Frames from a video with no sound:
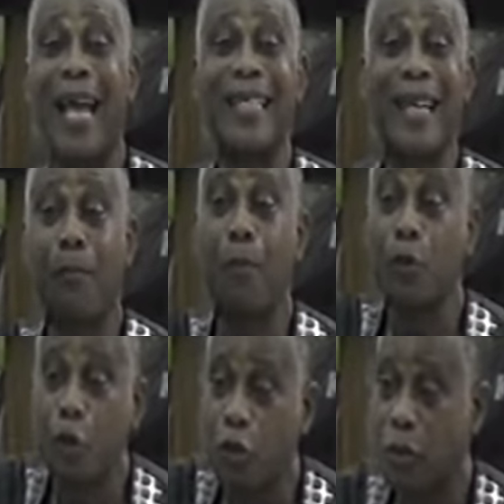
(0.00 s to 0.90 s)
in that
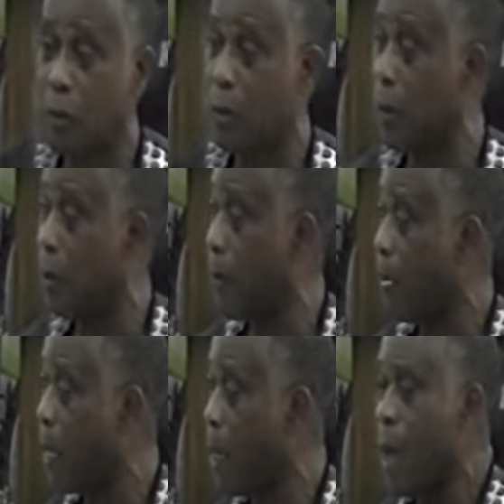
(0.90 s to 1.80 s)
bush.
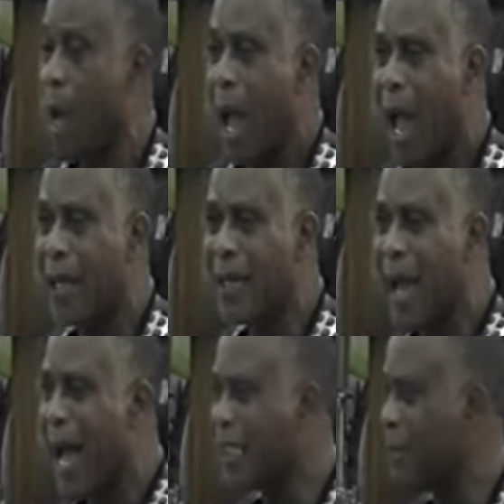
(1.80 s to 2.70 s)
And they
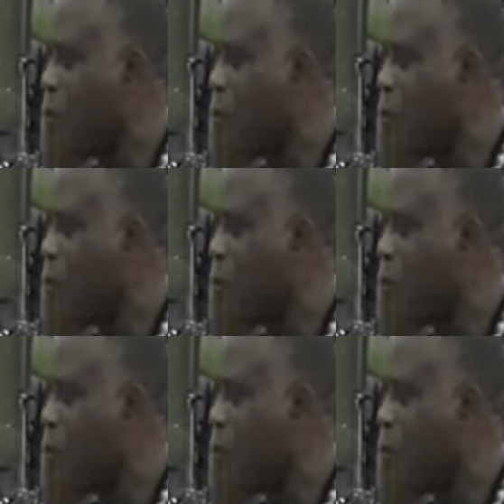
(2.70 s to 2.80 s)
asked him,